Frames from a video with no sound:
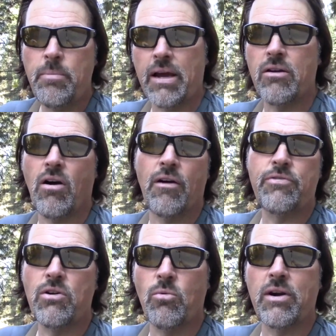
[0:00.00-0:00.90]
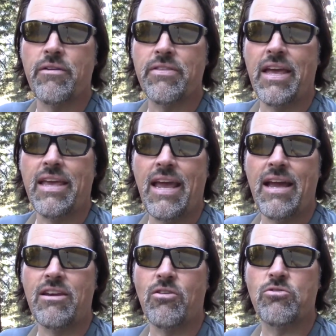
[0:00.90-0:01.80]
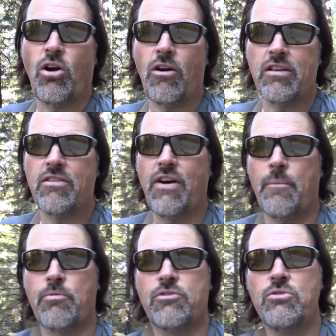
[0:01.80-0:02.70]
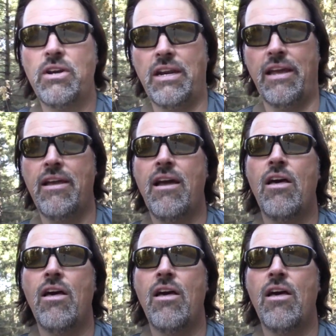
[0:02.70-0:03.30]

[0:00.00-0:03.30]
picking off, you know, whatever they can, you know, targets of opportunity.